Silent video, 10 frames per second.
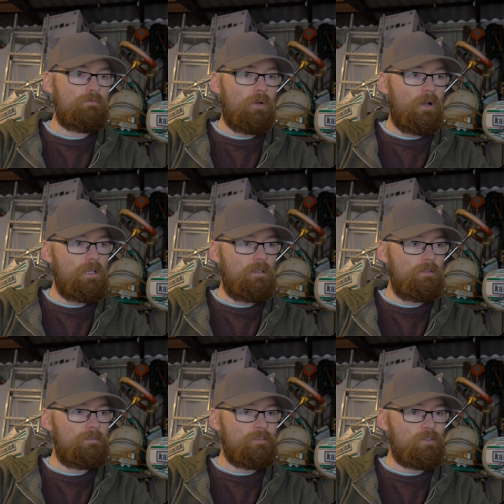right
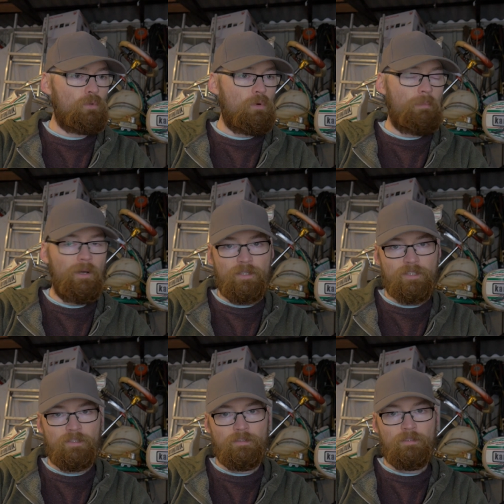on sort of
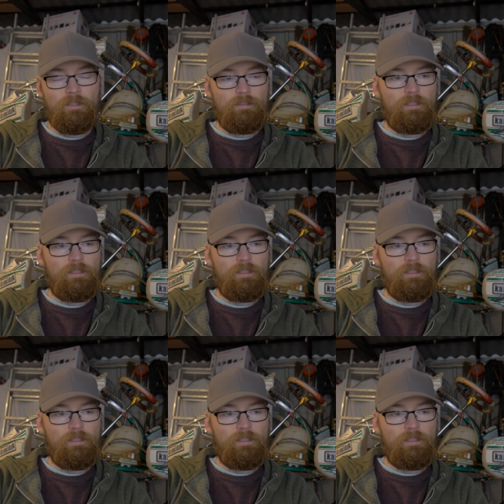person.